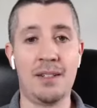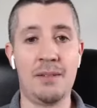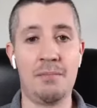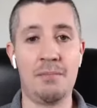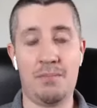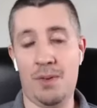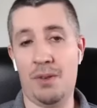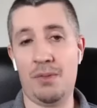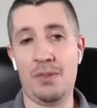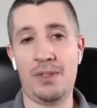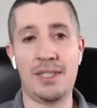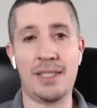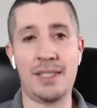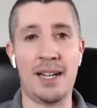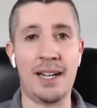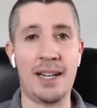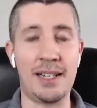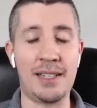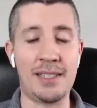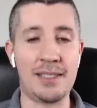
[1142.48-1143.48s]
both
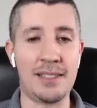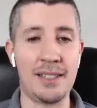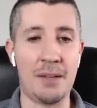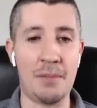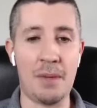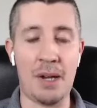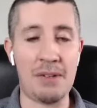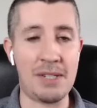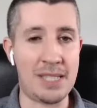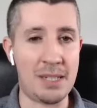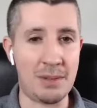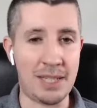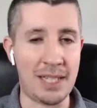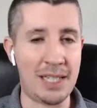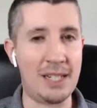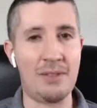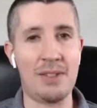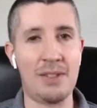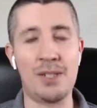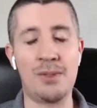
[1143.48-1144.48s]
sides. I mean, I always see with the
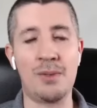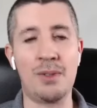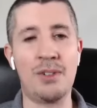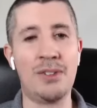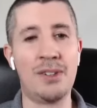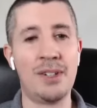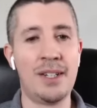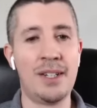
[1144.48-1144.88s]
individual,